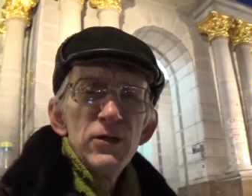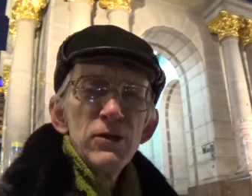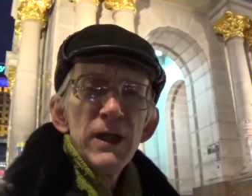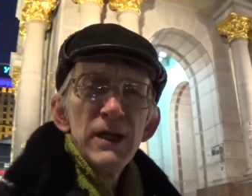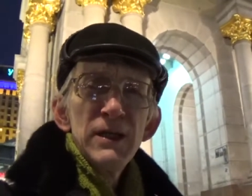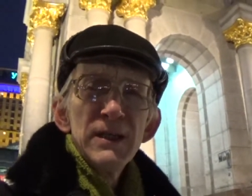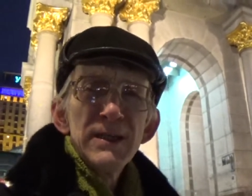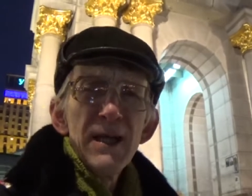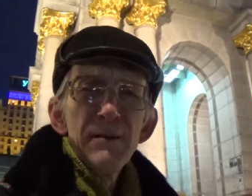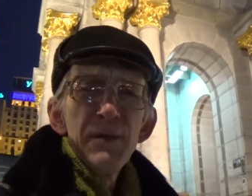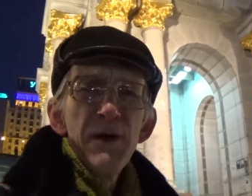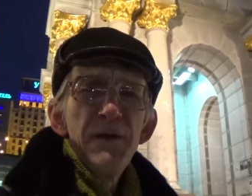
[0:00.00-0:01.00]
Today,
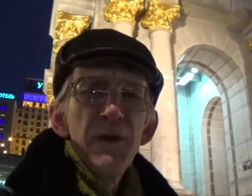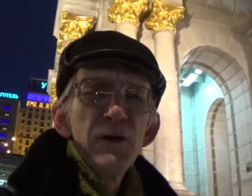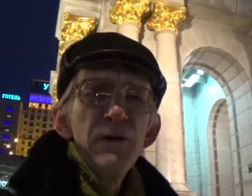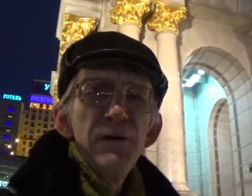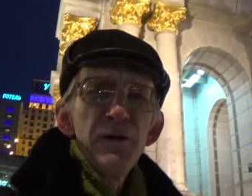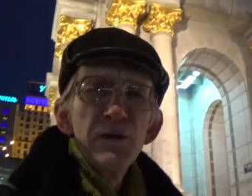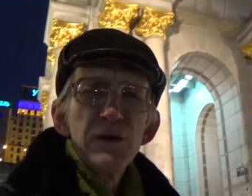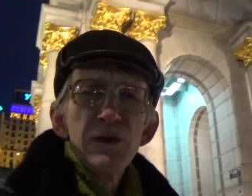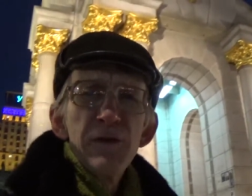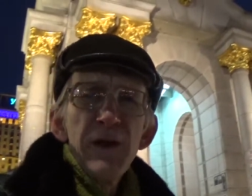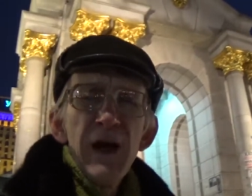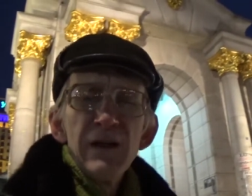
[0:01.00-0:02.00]
December 31st,
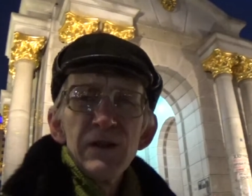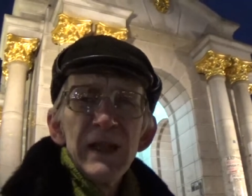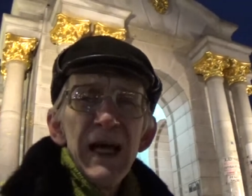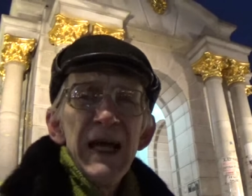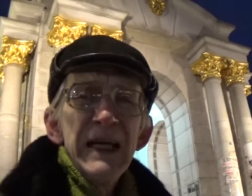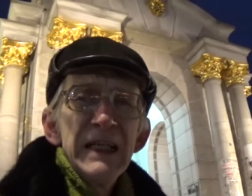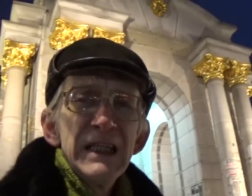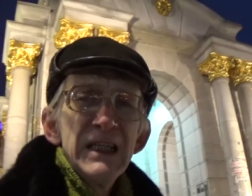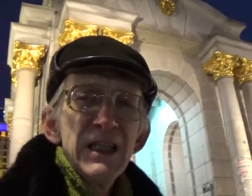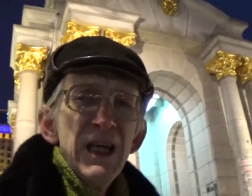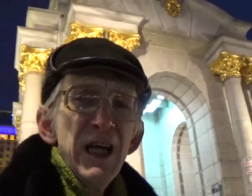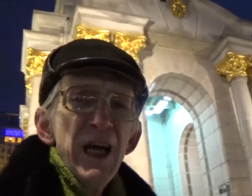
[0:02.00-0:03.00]
2018.